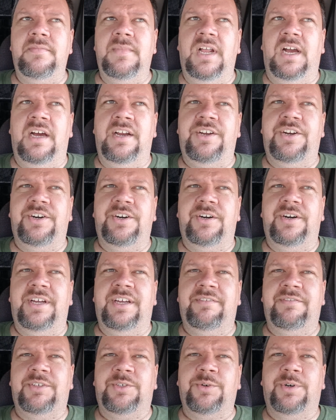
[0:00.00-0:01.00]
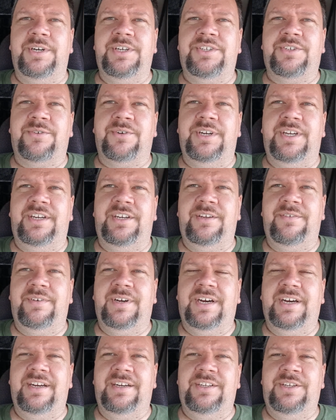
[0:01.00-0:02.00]
On your inventory screen,
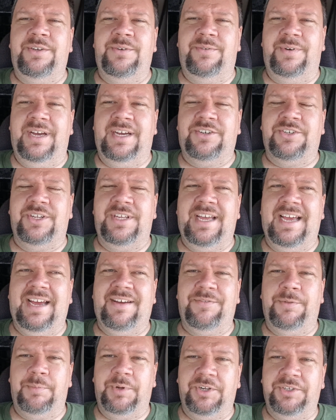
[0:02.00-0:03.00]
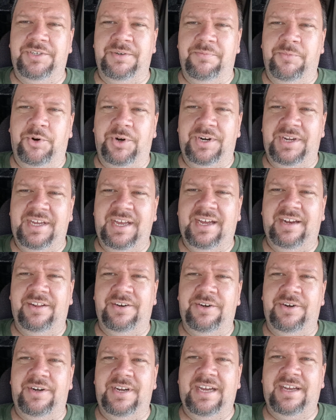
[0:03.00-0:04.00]
you actually have the bulletin board and
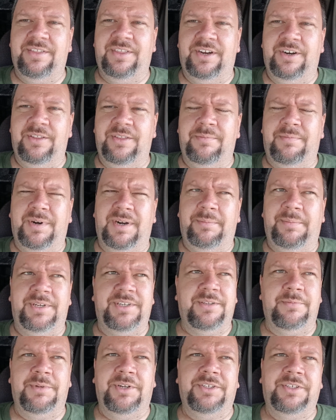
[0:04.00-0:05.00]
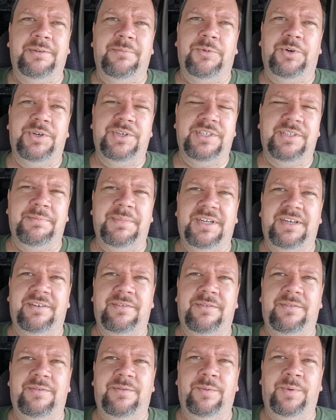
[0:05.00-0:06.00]
calendar down there. The problem is the bulletin board is a bit
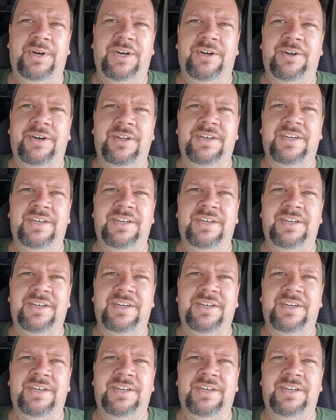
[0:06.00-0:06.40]
weird.